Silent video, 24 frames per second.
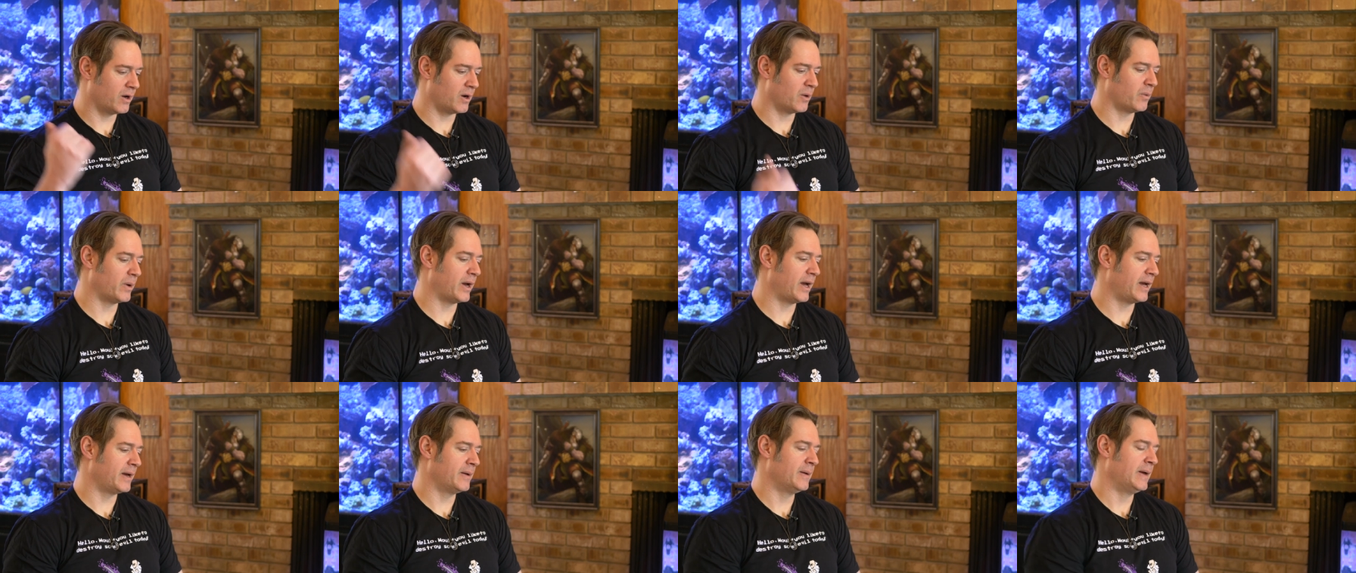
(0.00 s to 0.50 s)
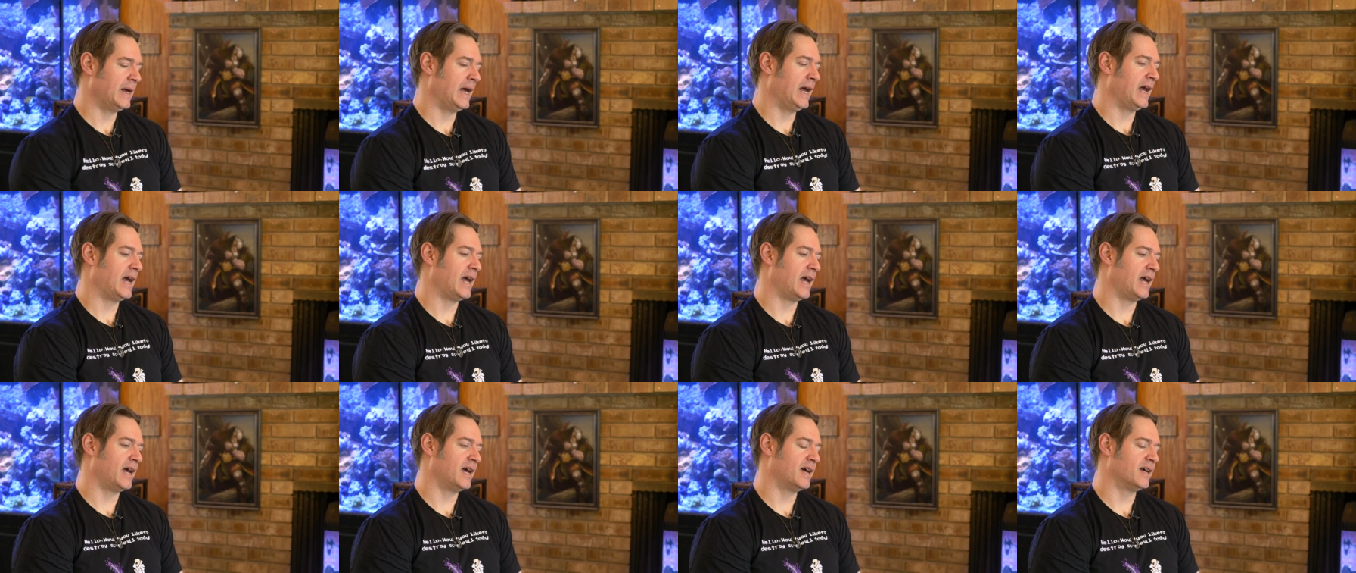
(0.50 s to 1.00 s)
on our way,
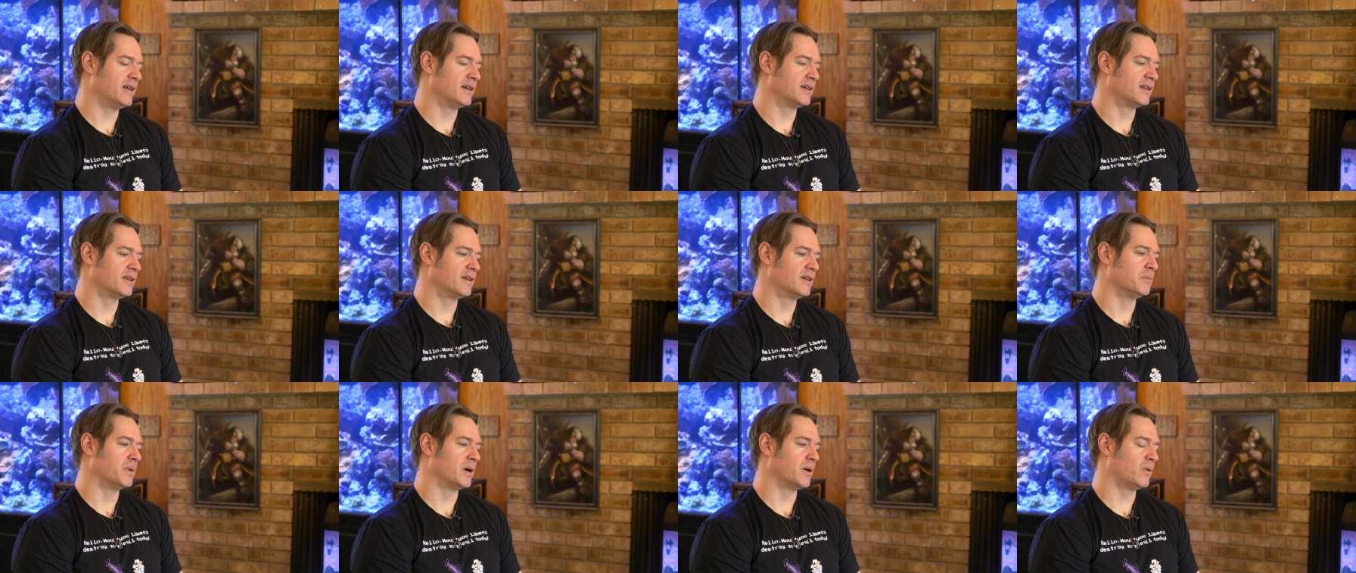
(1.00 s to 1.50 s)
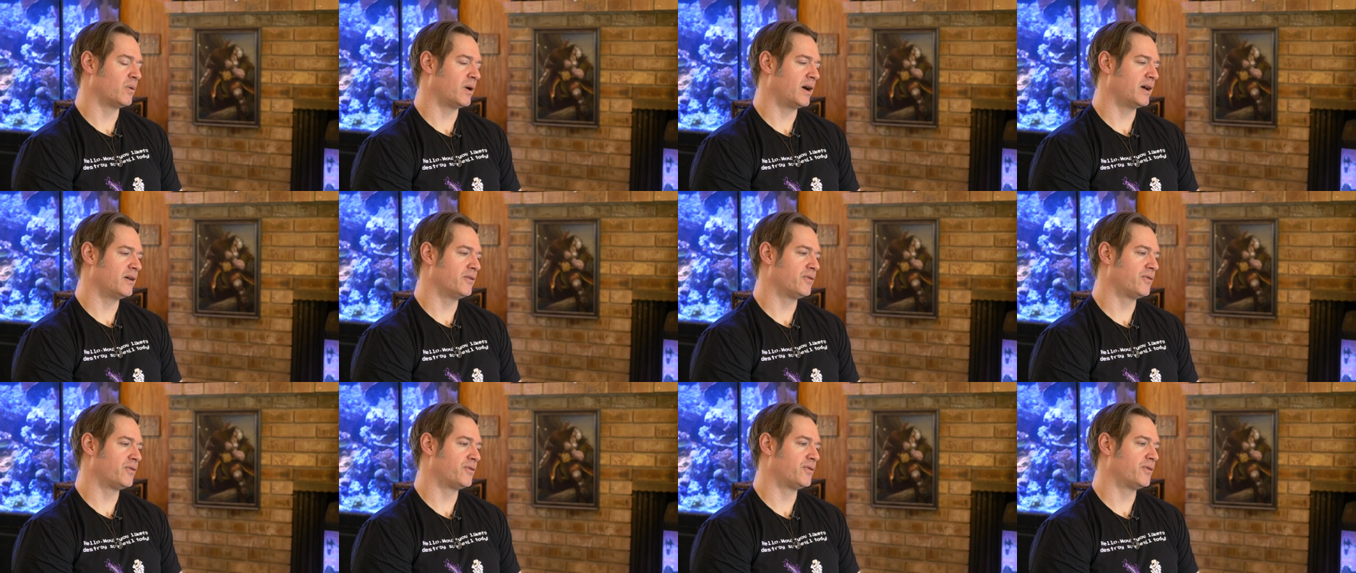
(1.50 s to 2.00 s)
and my
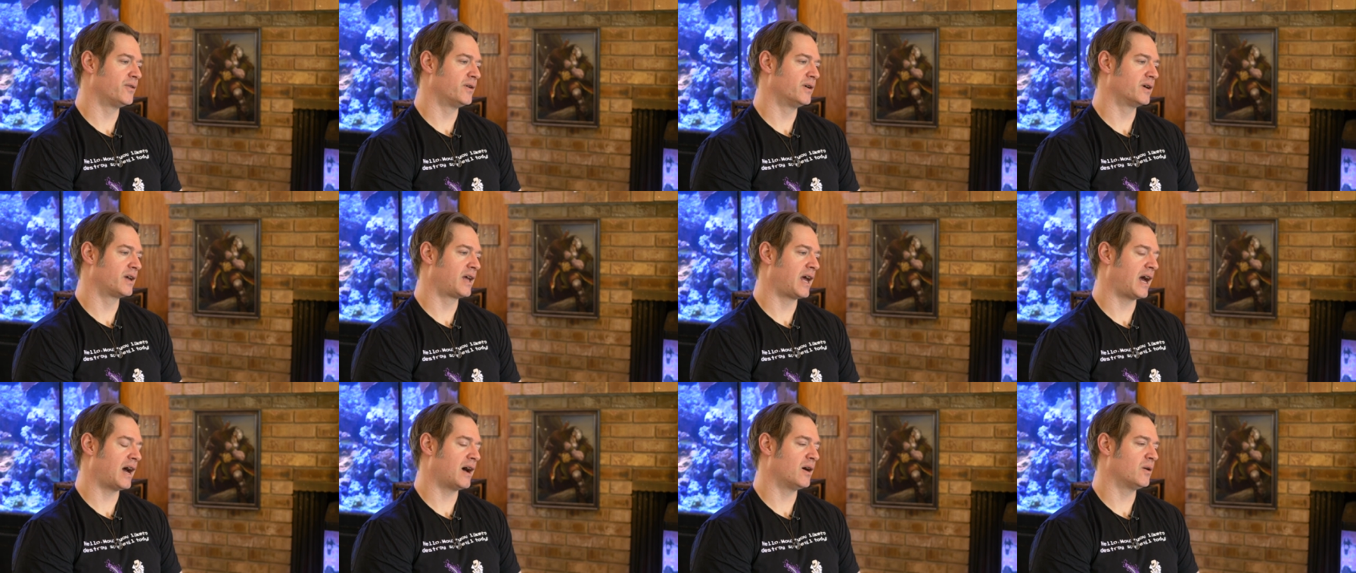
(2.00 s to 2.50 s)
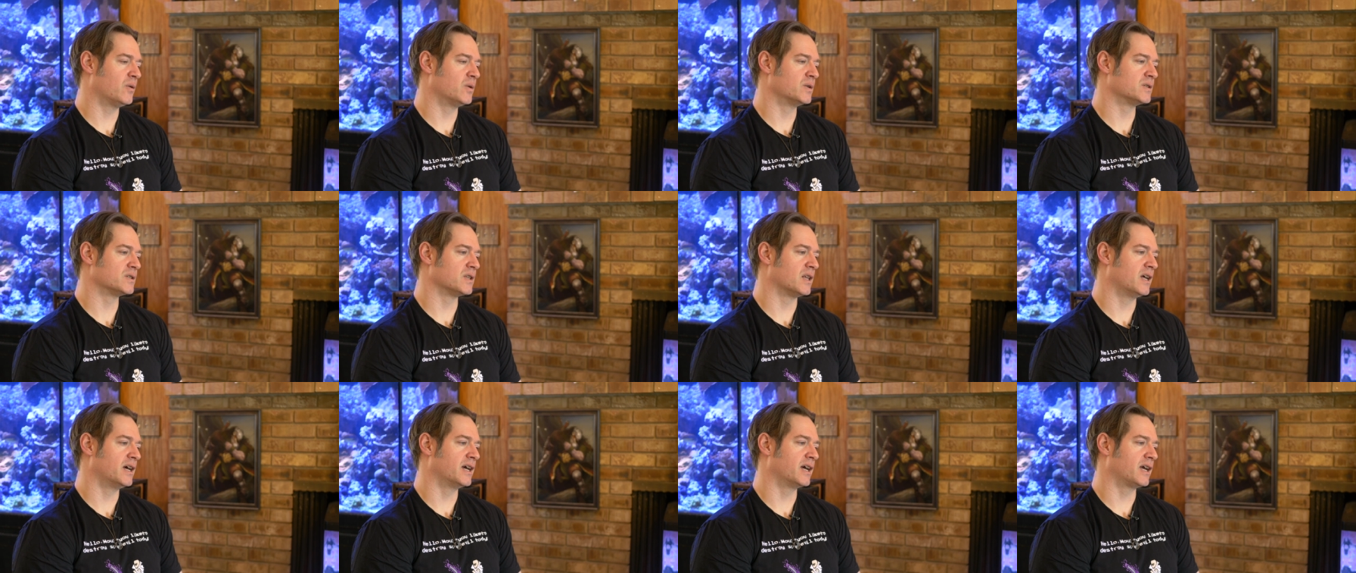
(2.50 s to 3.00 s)
wife, Kat,
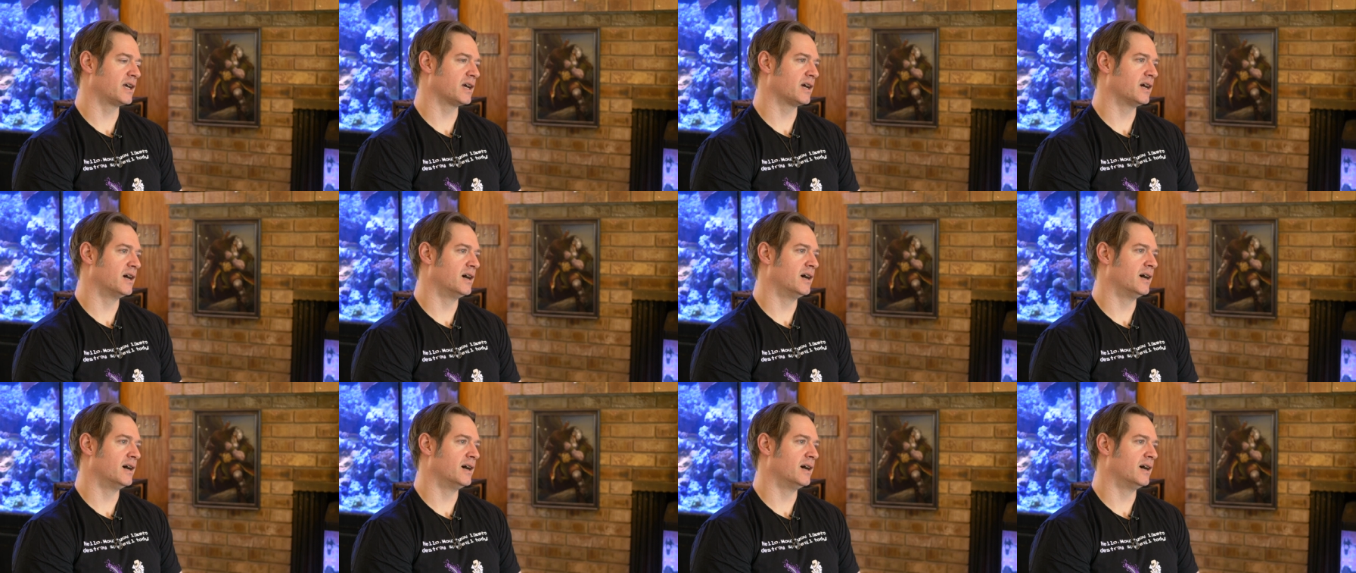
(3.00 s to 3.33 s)
was like,